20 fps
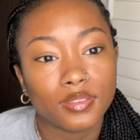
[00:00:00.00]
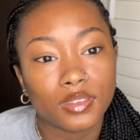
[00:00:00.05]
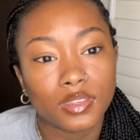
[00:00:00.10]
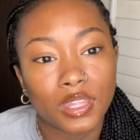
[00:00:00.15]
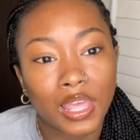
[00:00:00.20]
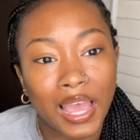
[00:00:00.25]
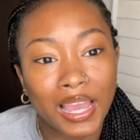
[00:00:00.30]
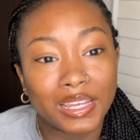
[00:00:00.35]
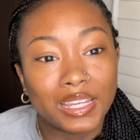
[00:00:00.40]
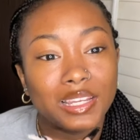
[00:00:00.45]

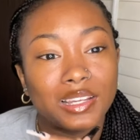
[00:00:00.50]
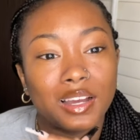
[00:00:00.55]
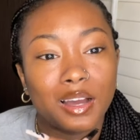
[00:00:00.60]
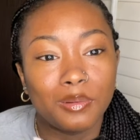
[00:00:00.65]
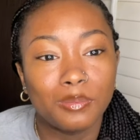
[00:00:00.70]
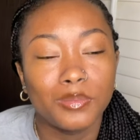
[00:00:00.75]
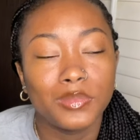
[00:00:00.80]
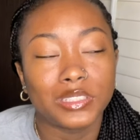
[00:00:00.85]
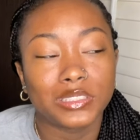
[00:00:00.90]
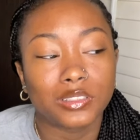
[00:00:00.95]
I get
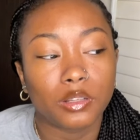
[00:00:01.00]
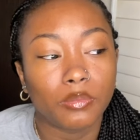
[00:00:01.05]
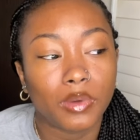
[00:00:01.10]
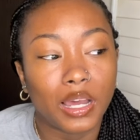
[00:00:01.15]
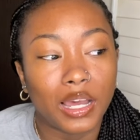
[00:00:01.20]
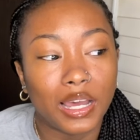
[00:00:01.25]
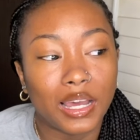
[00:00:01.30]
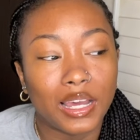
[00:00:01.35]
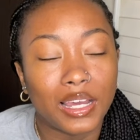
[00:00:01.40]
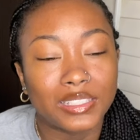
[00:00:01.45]
compliments on my
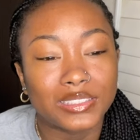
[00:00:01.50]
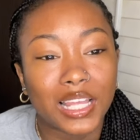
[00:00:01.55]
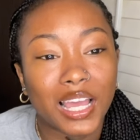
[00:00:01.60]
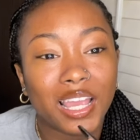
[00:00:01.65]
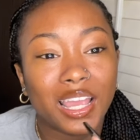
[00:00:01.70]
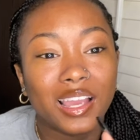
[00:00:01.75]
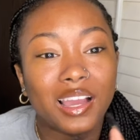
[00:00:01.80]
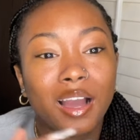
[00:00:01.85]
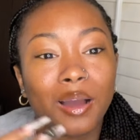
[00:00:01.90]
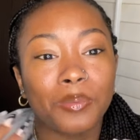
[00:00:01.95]
eyes.
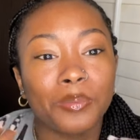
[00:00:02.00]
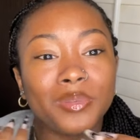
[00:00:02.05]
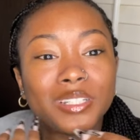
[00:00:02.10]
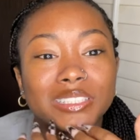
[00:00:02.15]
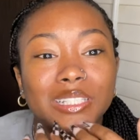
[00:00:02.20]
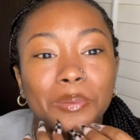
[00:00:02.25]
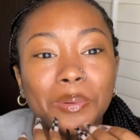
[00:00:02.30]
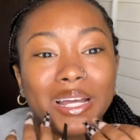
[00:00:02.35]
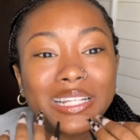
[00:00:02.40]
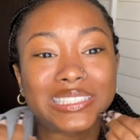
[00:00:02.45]
I get compliments
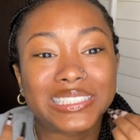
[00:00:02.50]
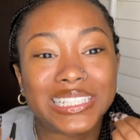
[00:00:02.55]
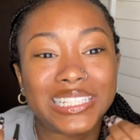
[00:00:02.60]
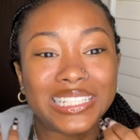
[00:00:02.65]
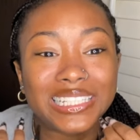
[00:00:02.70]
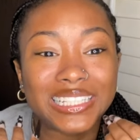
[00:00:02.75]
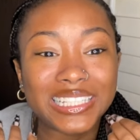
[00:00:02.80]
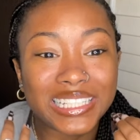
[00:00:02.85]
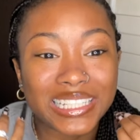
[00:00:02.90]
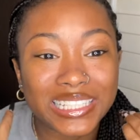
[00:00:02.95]
on my
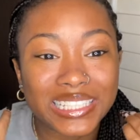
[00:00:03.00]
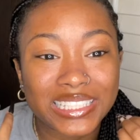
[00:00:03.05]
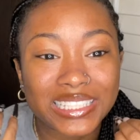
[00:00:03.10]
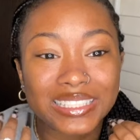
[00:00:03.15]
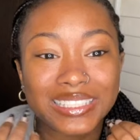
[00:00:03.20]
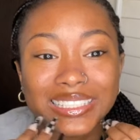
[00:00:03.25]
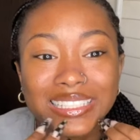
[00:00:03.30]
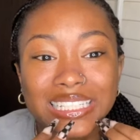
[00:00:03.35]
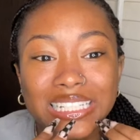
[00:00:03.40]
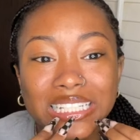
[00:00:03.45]
teeth,
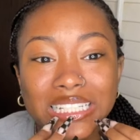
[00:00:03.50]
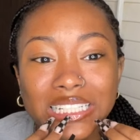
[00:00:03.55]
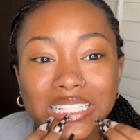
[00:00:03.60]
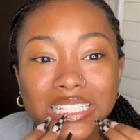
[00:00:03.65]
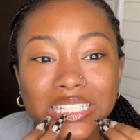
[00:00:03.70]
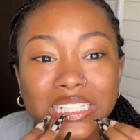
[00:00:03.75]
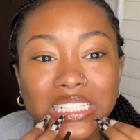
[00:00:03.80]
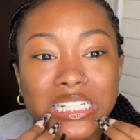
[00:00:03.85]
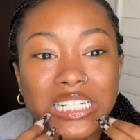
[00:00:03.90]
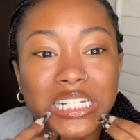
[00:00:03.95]

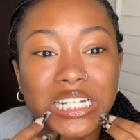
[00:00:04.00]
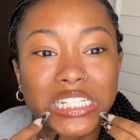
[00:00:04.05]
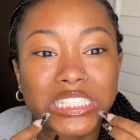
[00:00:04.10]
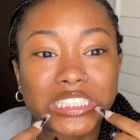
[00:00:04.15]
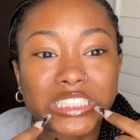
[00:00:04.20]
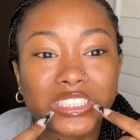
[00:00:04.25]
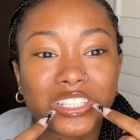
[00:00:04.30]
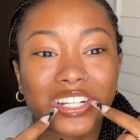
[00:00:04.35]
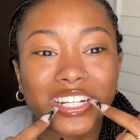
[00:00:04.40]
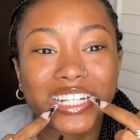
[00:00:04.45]
cause they're
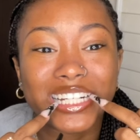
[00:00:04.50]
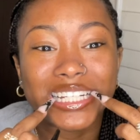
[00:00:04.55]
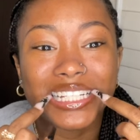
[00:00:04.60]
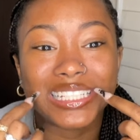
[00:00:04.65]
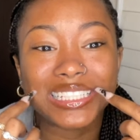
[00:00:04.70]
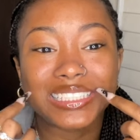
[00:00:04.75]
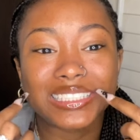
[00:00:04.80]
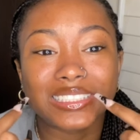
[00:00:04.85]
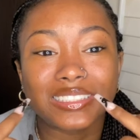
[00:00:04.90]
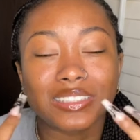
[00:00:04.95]
straight.
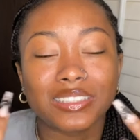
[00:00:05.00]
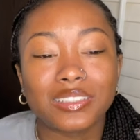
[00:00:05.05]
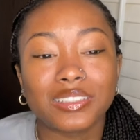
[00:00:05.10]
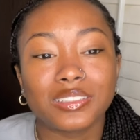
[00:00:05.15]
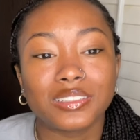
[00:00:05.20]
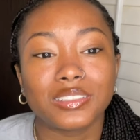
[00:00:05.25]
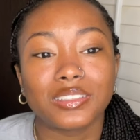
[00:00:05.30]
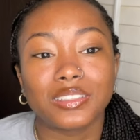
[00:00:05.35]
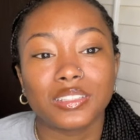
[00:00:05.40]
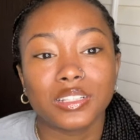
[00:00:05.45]

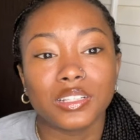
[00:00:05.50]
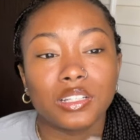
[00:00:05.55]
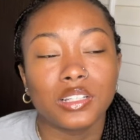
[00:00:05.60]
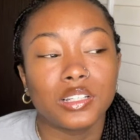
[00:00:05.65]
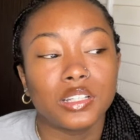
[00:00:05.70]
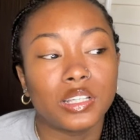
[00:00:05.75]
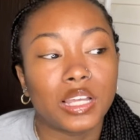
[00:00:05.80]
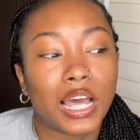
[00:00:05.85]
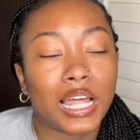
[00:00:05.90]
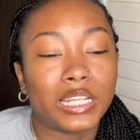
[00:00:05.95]

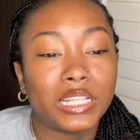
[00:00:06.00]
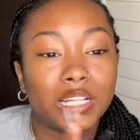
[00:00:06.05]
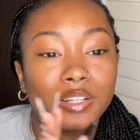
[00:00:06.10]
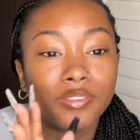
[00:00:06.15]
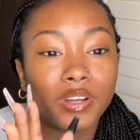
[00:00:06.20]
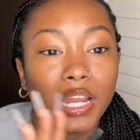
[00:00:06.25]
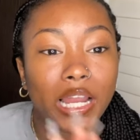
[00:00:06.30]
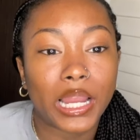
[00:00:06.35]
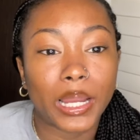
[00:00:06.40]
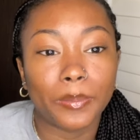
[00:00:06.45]
I never
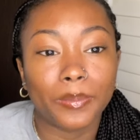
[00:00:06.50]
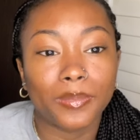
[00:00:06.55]
had